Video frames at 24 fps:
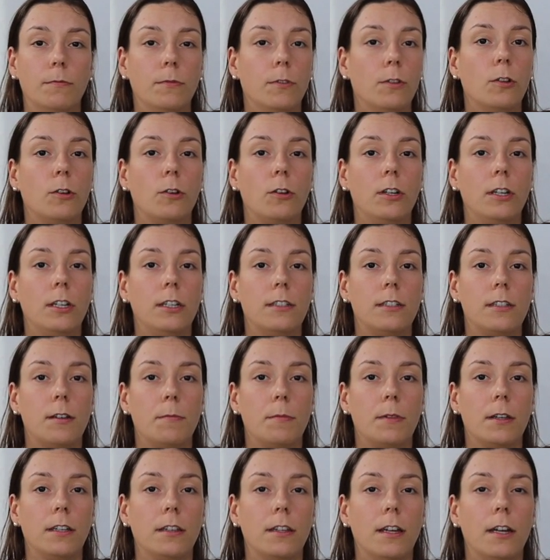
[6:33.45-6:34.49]
learning
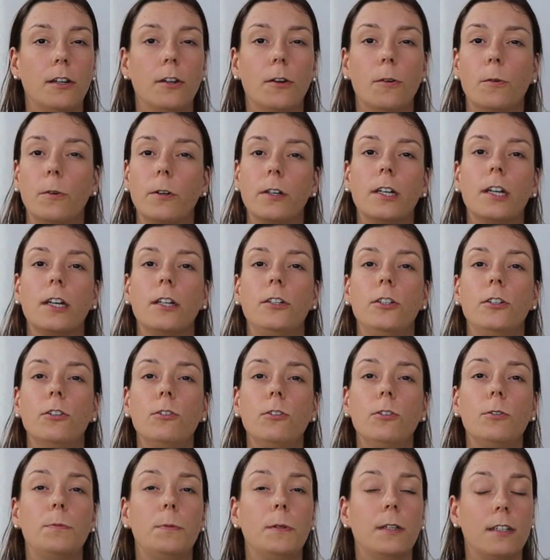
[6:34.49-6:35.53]
something that no one can
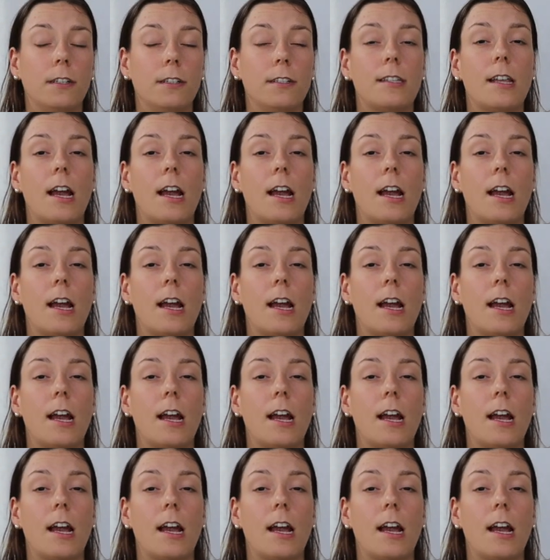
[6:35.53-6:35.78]
use because